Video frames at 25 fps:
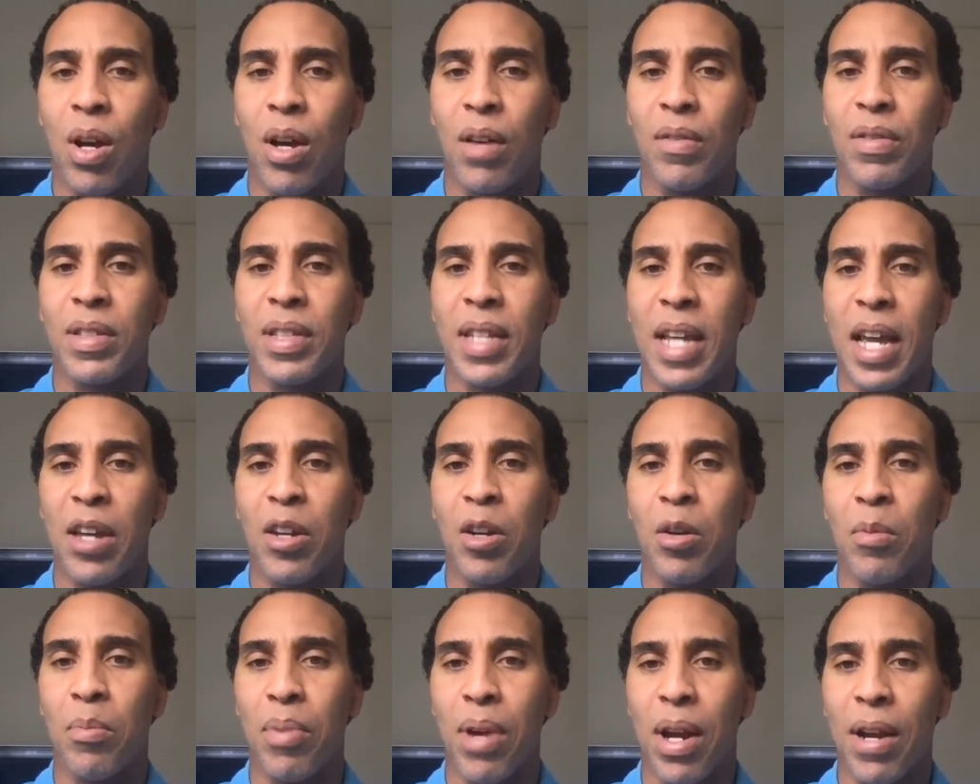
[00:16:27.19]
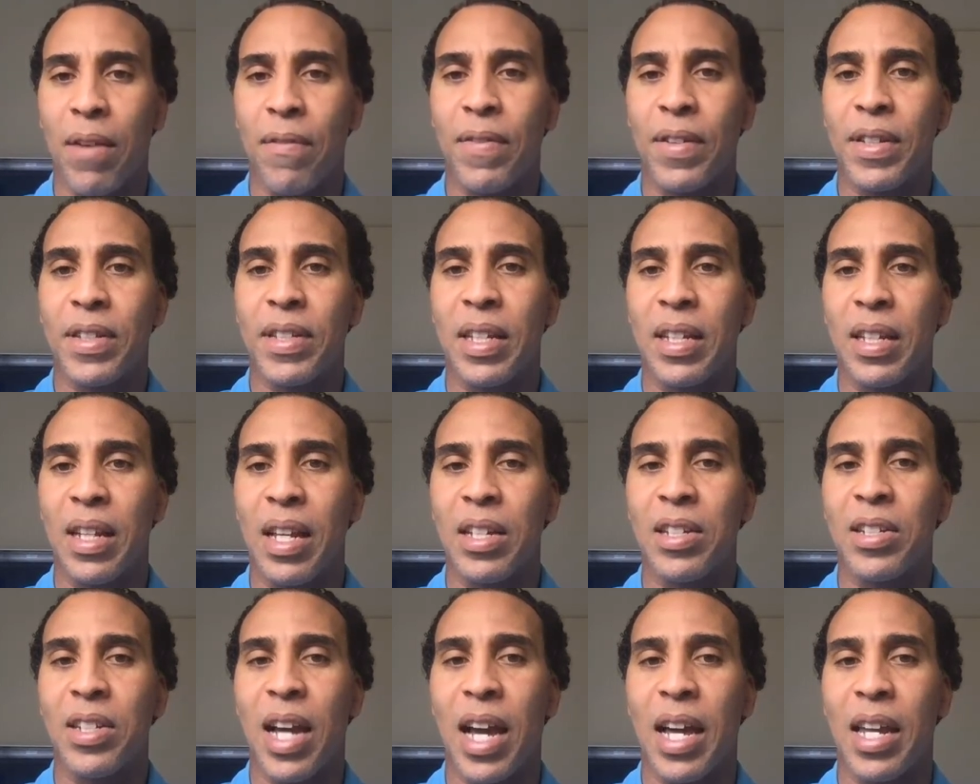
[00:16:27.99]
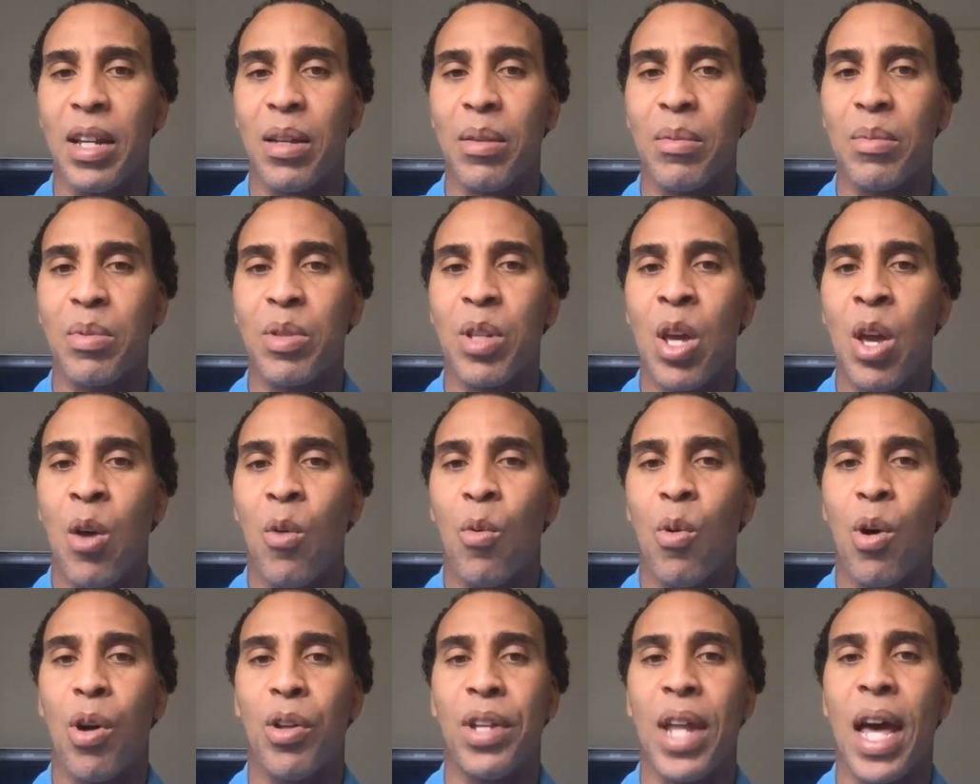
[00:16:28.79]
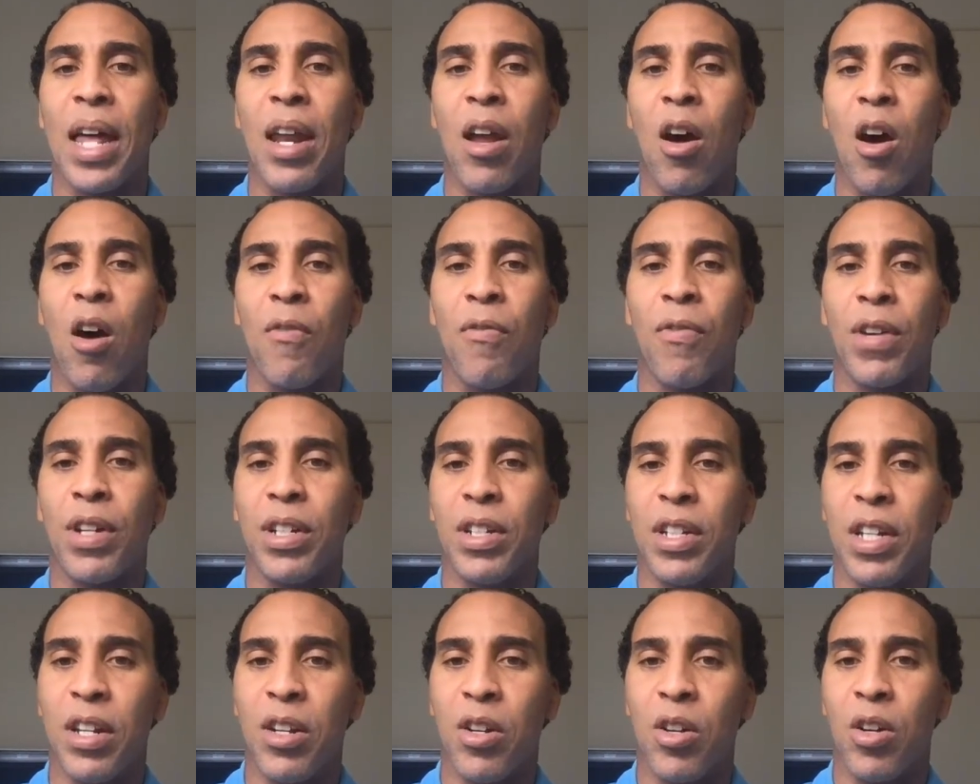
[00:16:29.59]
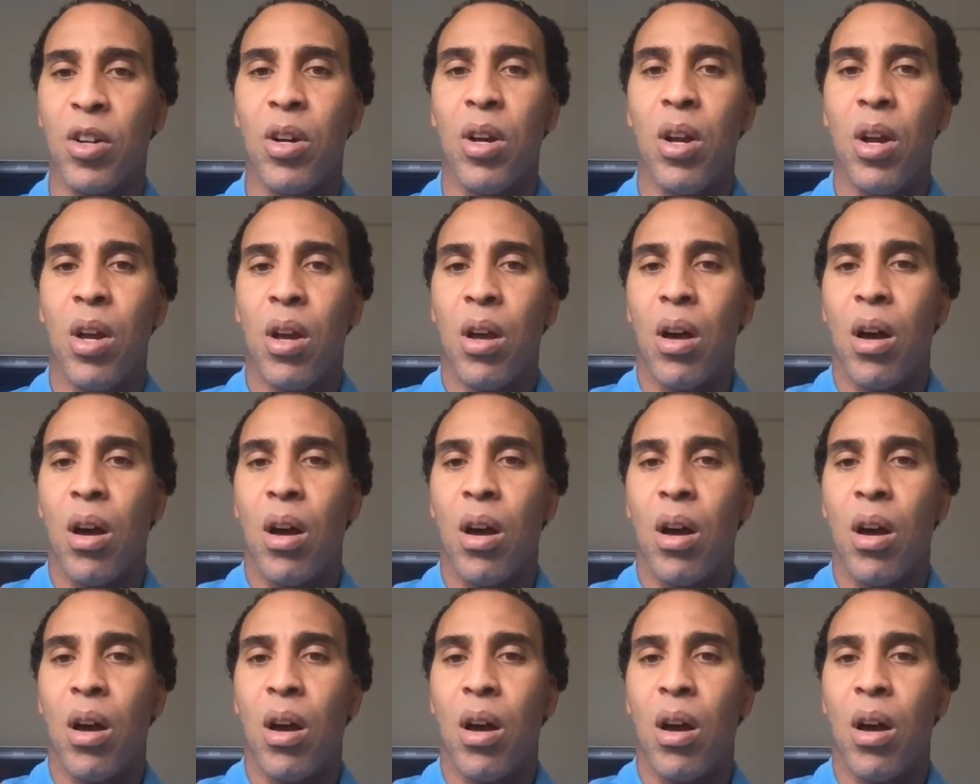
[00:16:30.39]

of standard breakfast and lunch items while not offering dinner